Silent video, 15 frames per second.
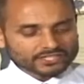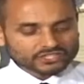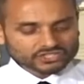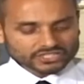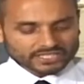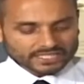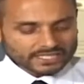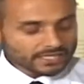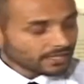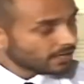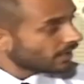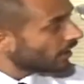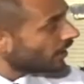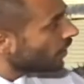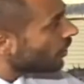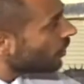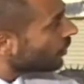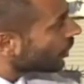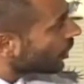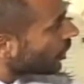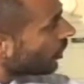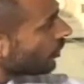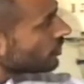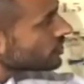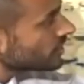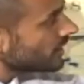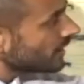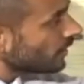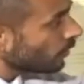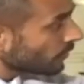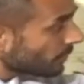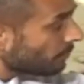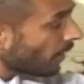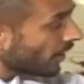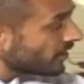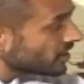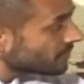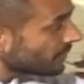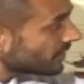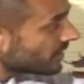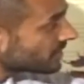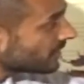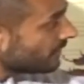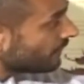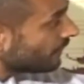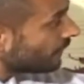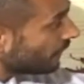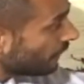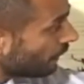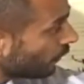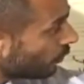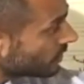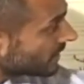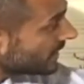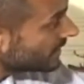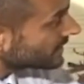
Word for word: see the curse here or the punishment that's in 14 to